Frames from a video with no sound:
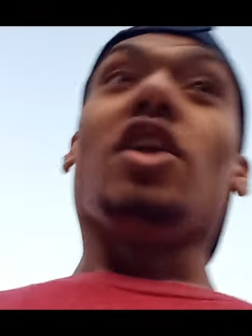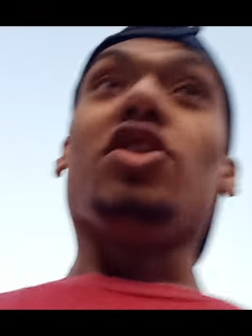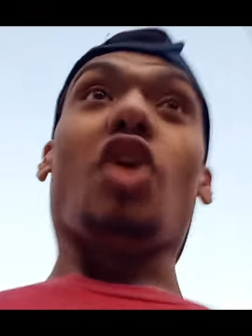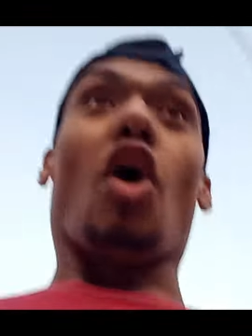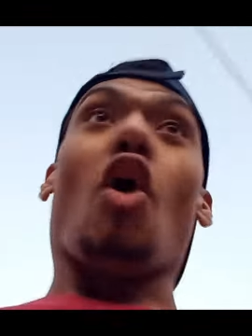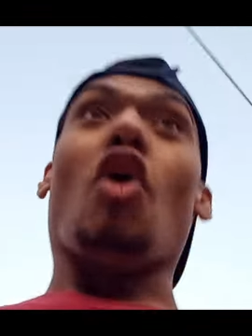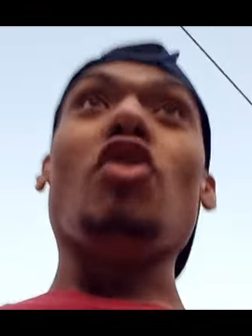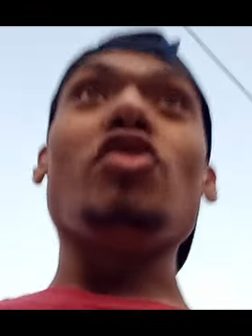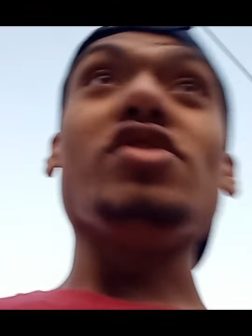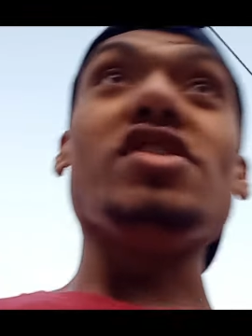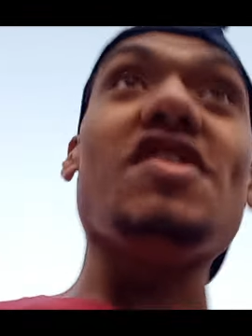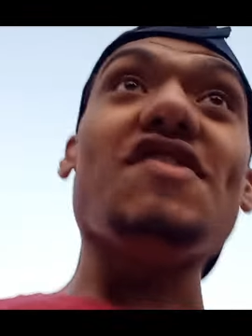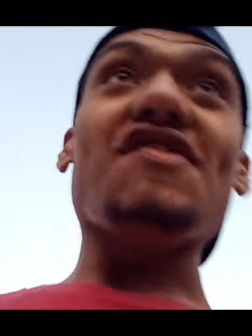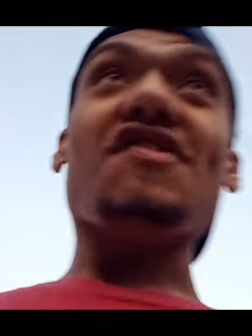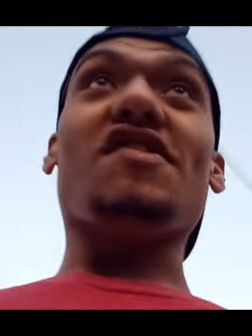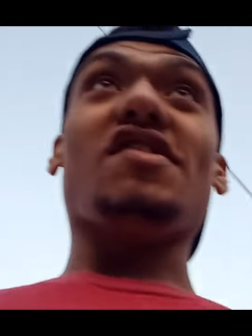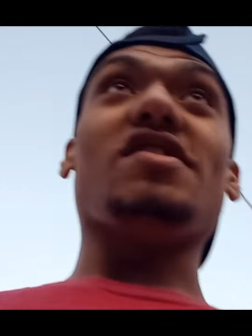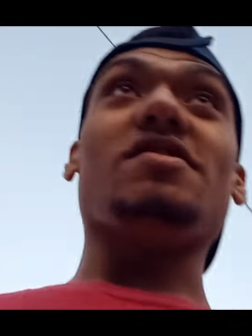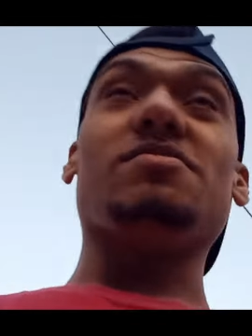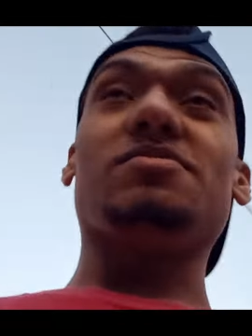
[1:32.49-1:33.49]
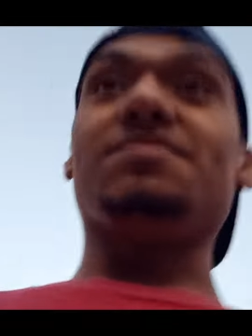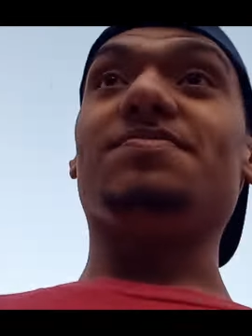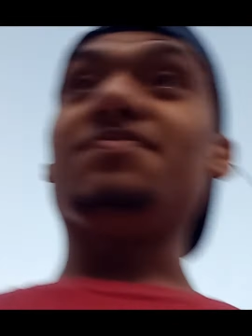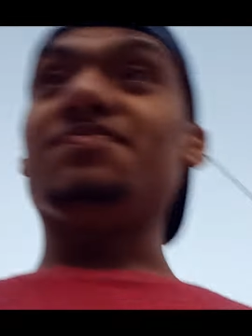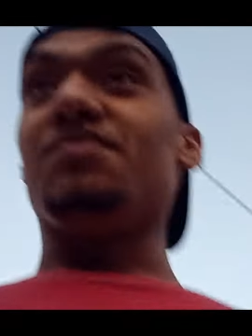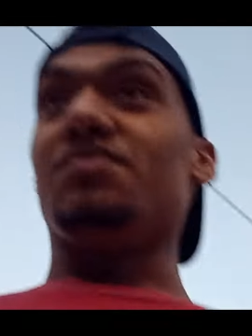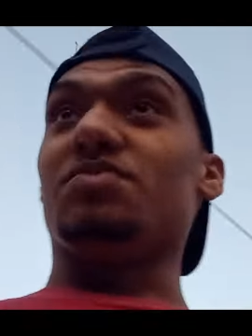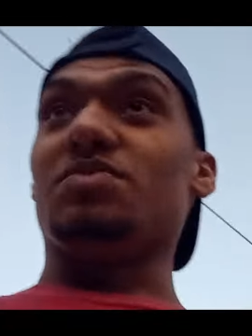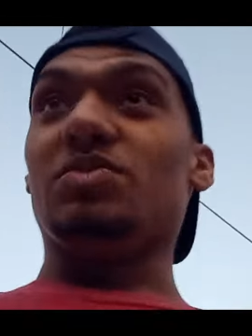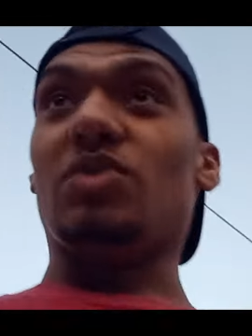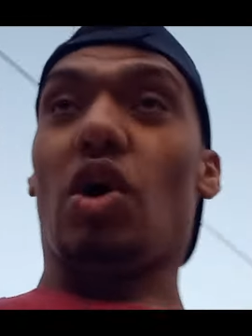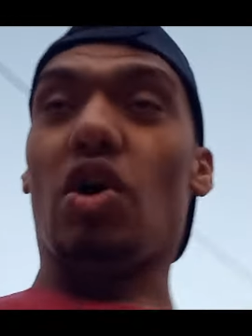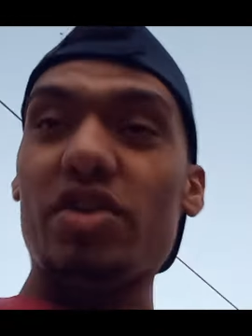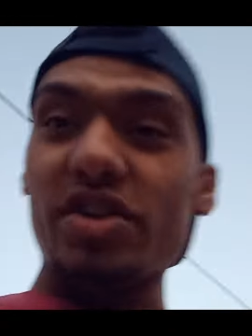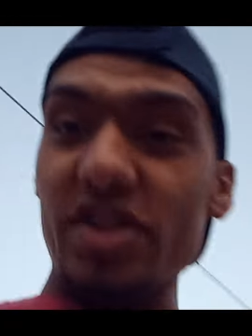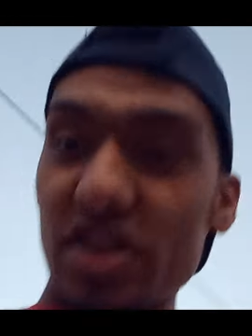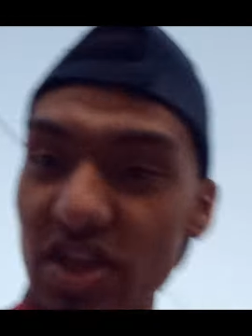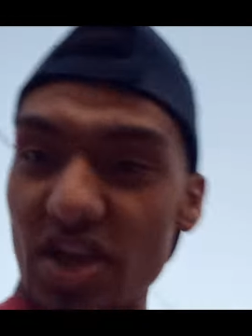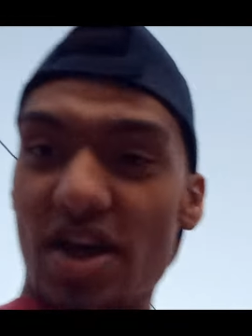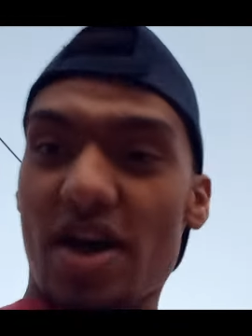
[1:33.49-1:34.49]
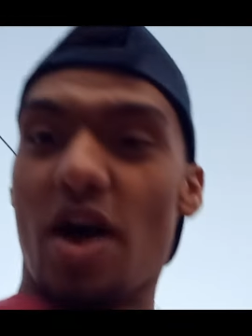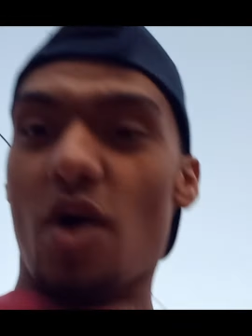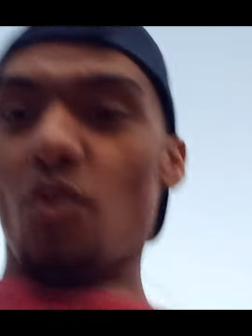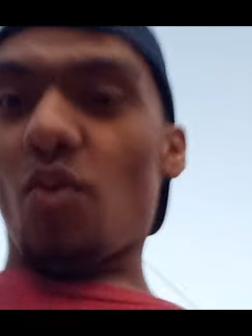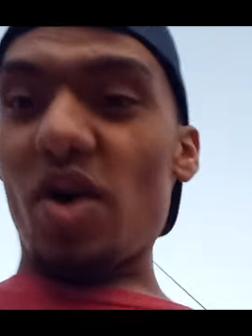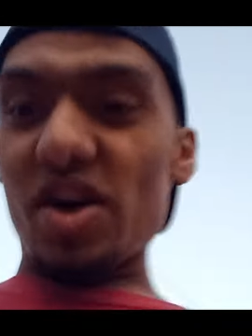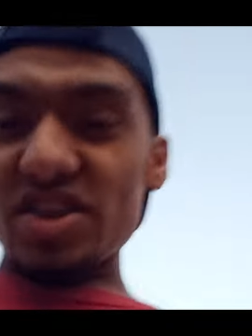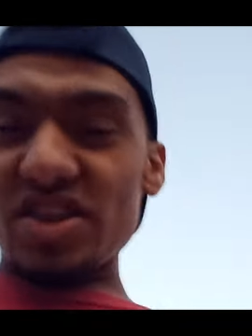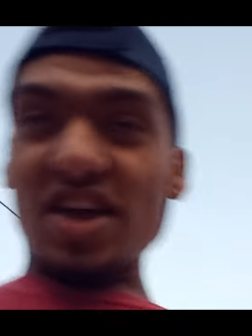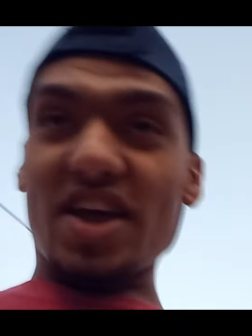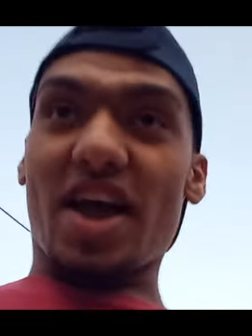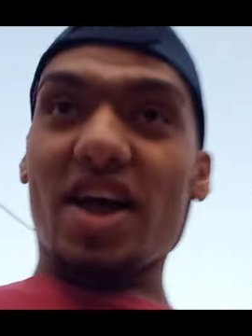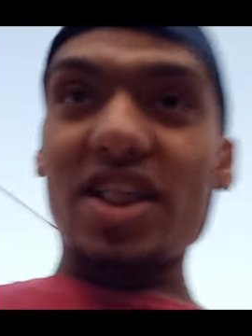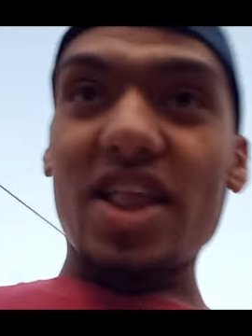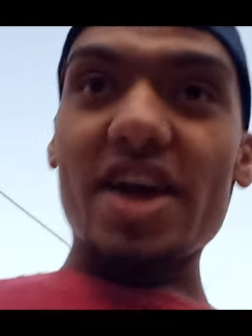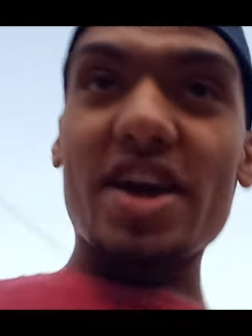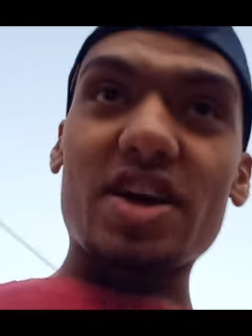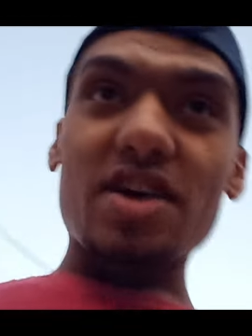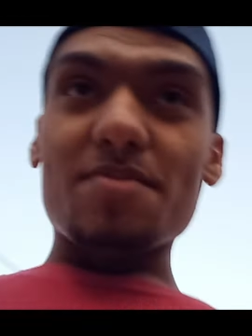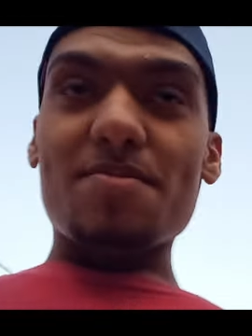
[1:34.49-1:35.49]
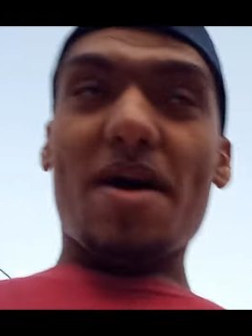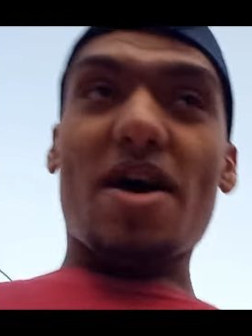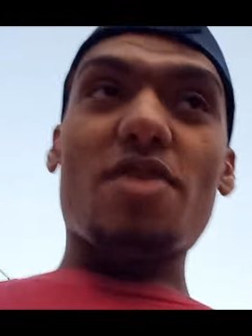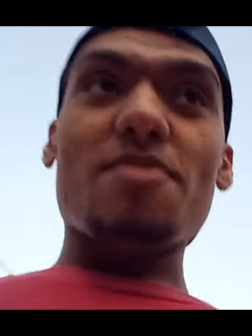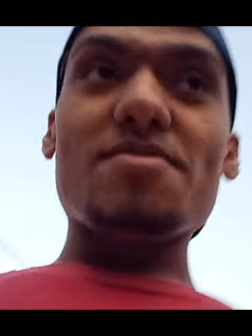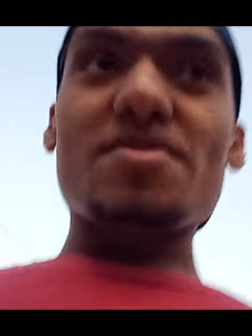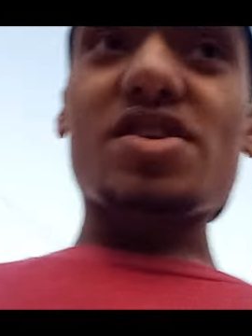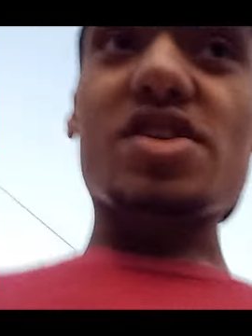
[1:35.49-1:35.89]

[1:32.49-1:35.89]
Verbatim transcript: The only, only thing, one thing I like about